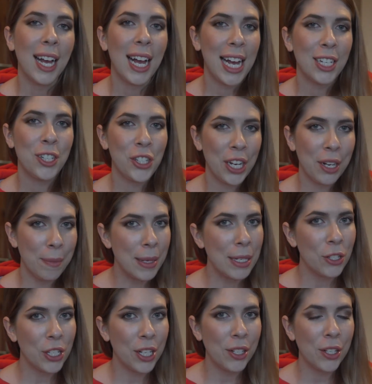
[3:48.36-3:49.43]
As Shannon
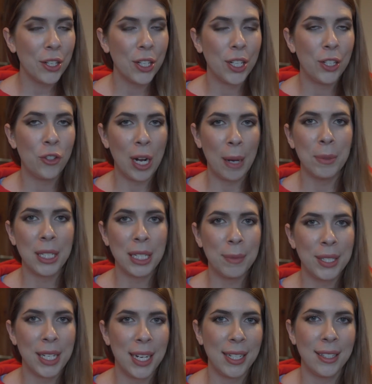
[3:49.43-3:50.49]
mentioned, the Drops team
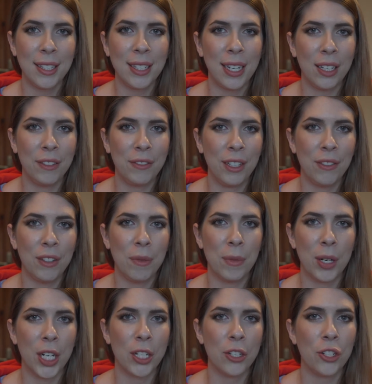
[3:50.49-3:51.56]
is heading to Tel Aviv in
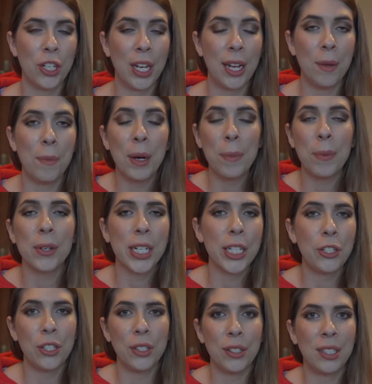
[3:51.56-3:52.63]
March, and in
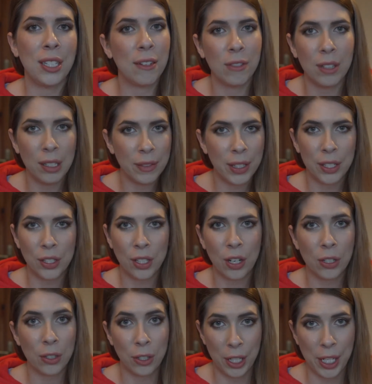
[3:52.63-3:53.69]
preparation, several of us
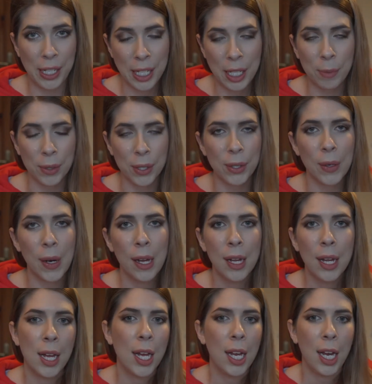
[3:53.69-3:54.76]
are learning Hebrew.
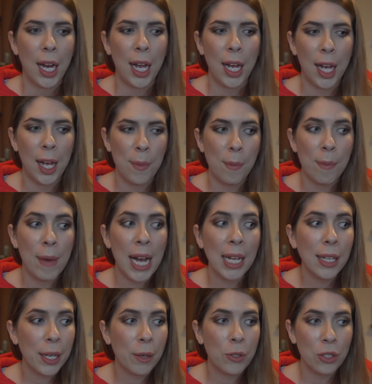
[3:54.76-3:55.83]
My
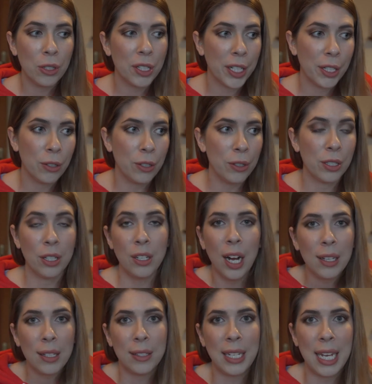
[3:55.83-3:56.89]
language learning goals are not
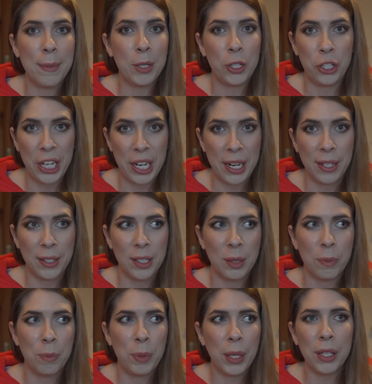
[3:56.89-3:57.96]
the same as Shannon's,
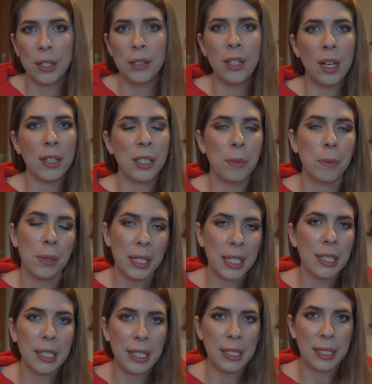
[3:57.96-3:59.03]
but they're not
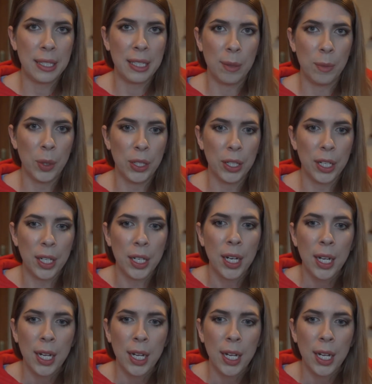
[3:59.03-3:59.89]
completely dissimilar.